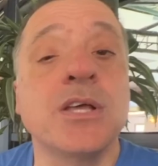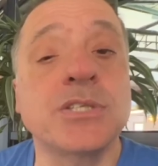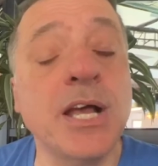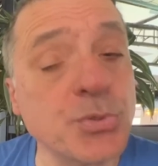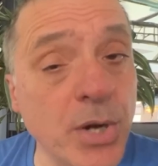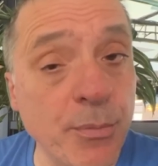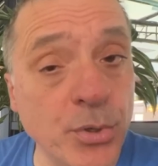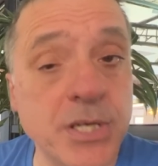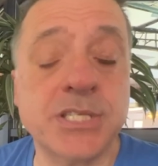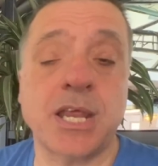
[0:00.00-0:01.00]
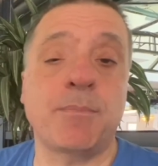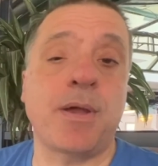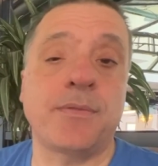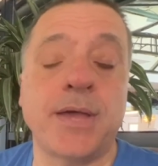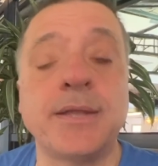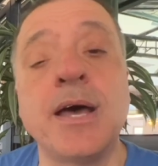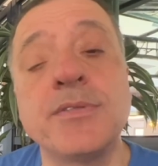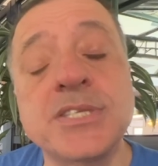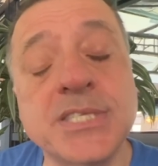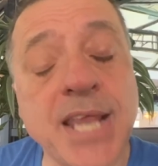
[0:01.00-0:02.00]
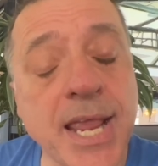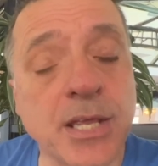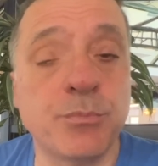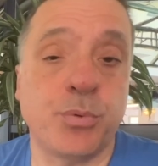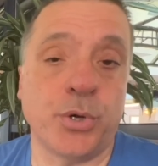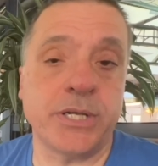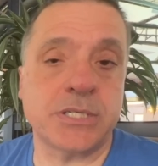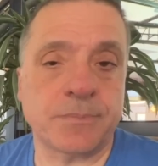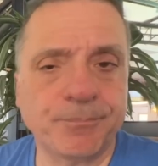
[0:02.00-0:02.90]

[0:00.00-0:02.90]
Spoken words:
So that's what I wanted to say about that. Now, the second point